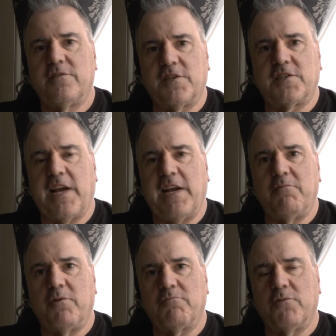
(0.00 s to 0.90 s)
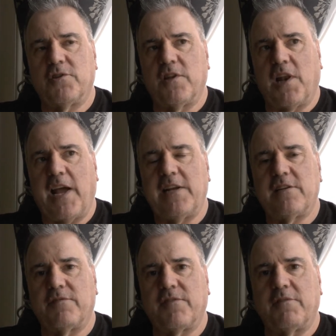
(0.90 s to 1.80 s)
decide what they
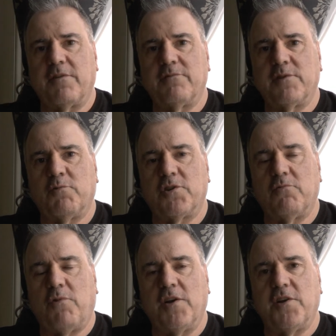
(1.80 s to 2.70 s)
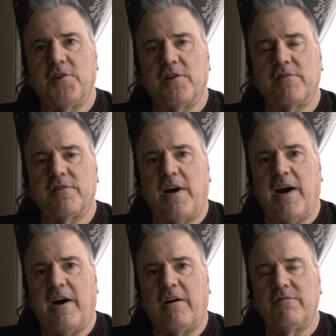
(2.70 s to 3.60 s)
liked, if they, it was what they wanted to
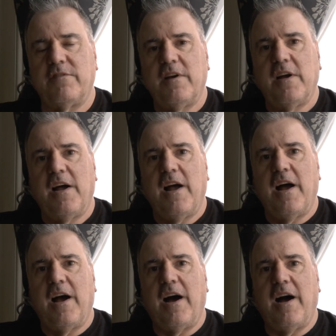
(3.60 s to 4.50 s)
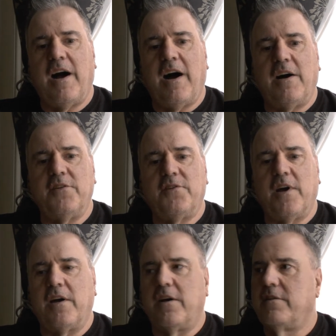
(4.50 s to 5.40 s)
have.
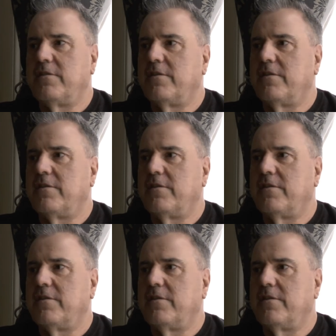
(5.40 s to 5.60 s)
And